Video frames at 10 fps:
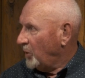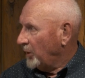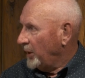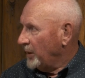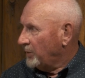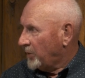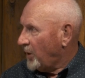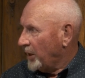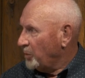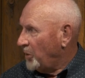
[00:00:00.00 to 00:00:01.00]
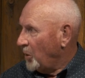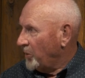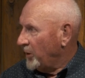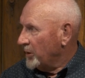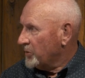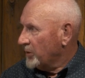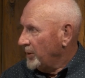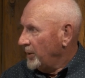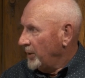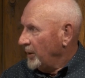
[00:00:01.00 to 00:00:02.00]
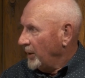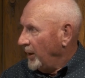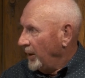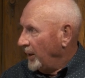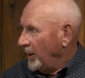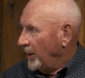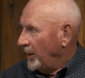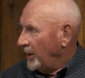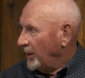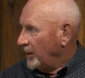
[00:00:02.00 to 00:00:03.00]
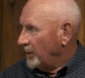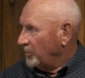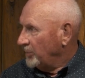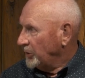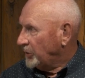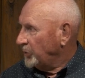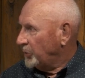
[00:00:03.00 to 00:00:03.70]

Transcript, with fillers: while they thought about this, and Mr.